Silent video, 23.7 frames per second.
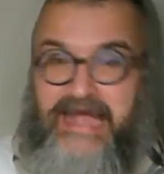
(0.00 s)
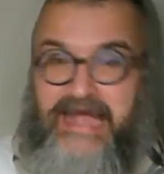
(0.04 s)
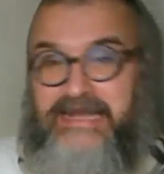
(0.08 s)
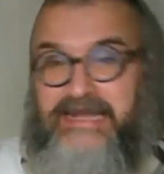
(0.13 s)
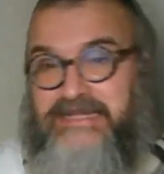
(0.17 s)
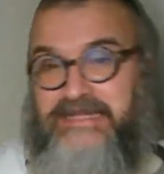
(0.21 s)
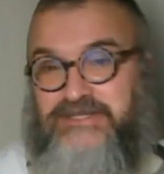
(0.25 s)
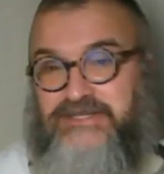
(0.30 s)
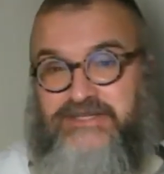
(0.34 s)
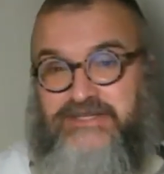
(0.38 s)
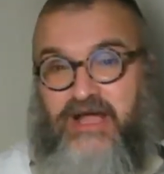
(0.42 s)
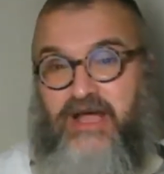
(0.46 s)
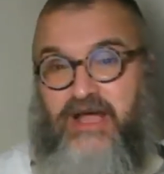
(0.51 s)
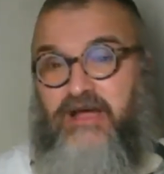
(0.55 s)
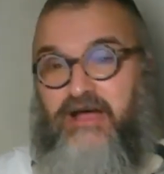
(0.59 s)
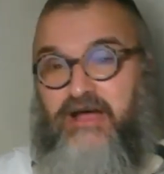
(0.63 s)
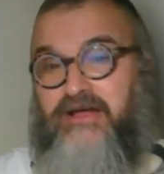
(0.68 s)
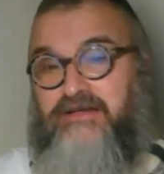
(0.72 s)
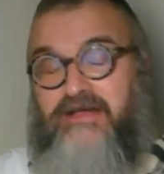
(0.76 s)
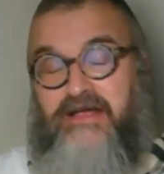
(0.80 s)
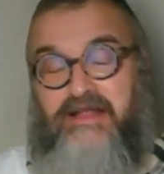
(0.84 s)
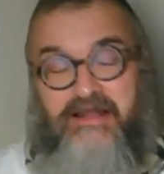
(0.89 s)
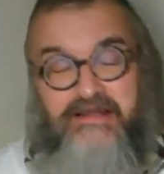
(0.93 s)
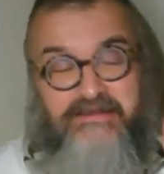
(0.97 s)
and he
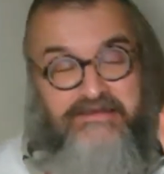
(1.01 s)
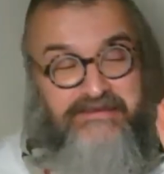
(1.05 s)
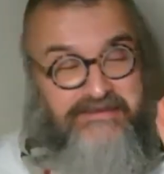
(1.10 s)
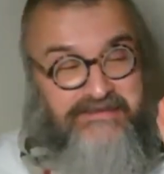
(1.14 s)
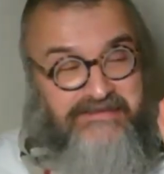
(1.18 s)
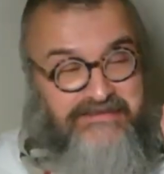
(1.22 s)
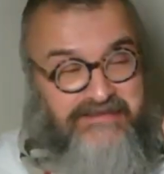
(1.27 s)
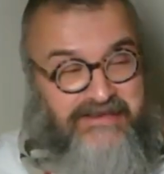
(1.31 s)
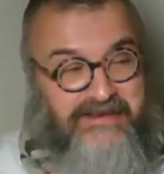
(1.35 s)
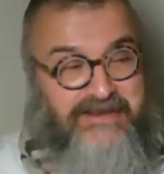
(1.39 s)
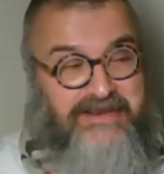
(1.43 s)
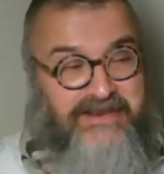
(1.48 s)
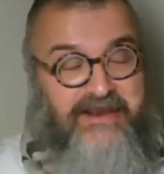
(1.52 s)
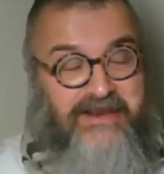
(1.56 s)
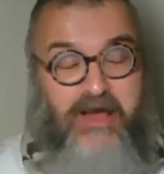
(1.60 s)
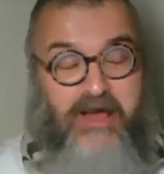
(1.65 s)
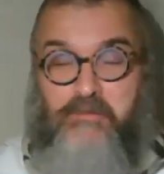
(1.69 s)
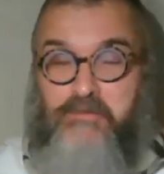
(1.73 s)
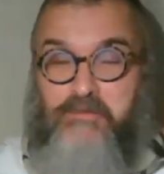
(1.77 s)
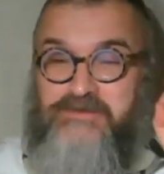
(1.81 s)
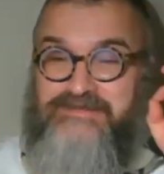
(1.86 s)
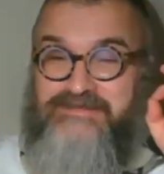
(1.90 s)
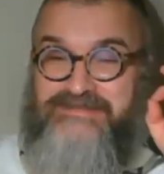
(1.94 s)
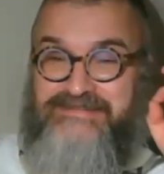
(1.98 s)
studied
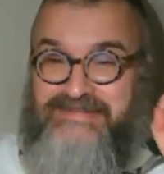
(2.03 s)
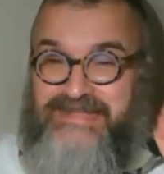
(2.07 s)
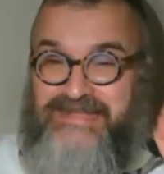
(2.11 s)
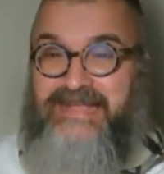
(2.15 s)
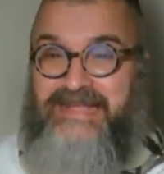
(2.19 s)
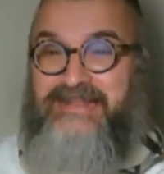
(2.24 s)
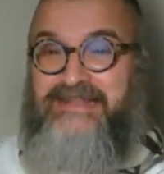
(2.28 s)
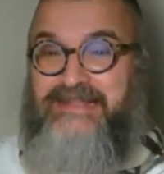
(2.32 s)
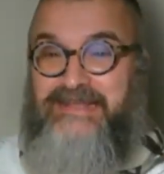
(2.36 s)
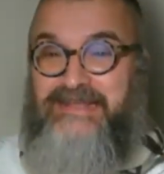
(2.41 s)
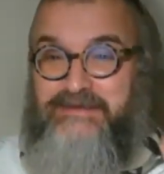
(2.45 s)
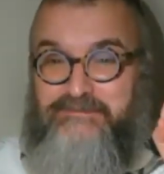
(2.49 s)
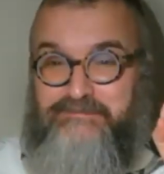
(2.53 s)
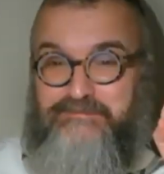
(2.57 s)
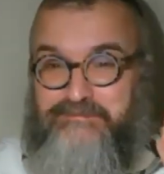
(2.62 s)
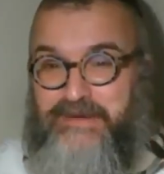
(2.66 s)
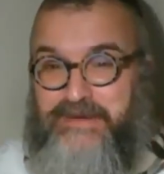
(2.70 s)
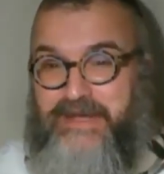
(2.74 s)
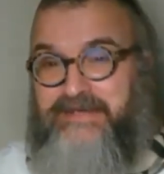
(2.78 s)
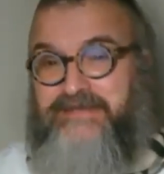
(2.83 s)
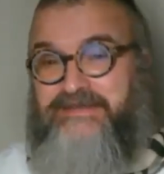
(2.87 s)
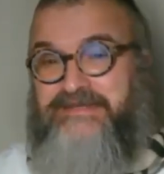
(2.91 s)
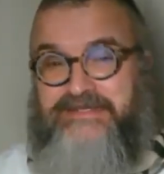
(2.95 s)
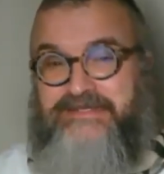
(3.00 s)
almost daily
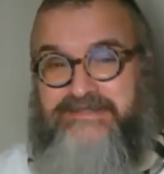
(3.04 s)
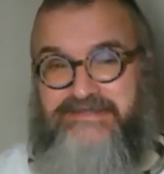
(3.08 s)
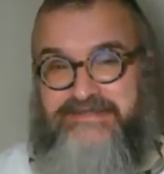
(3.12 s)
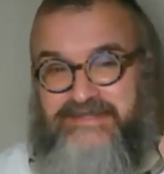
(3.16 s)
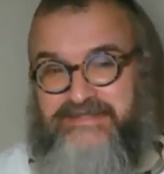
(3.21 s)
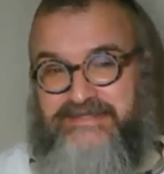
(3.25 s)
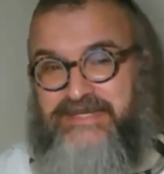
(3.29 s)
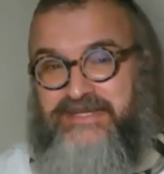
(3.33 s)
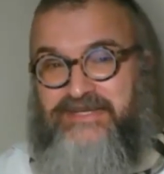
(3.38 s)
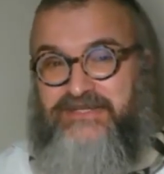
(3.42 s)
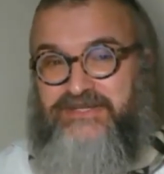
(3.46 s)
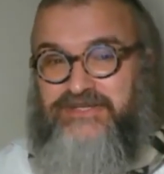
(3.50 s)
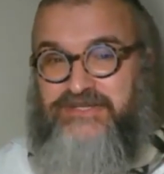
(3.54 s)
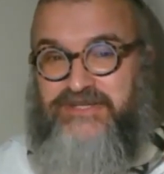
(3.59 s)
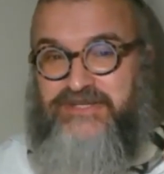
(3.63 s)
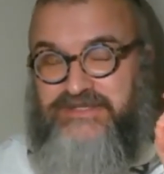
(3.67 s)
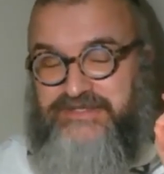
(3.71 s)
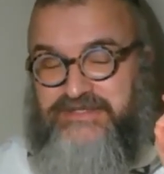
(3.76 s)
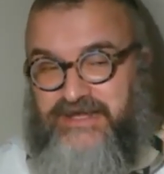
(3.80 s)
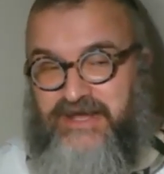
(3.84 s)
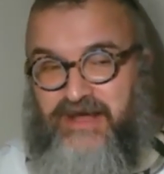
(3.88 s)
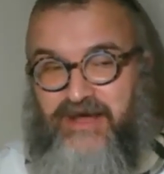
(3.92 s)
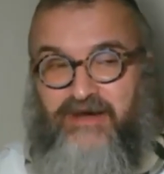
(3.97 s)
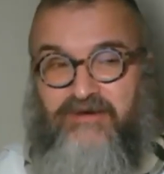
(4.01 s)
basis the
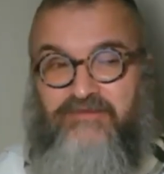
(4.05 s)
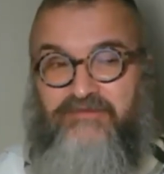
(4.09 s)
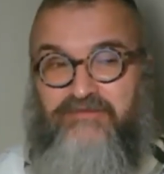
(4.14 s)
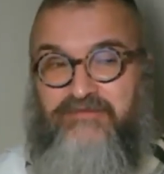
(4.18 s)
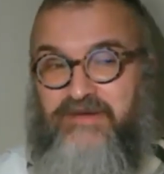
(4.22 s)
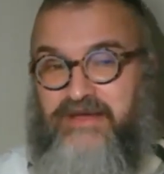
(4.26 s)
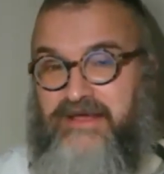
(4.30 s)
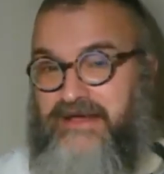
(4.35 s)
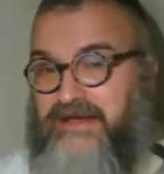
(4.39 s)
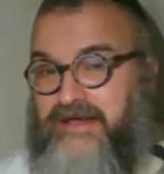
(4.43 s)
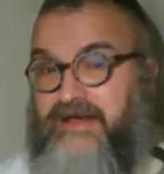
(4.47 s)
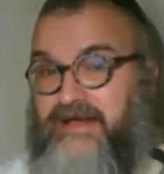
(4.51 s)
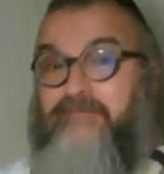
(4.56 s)
teachings of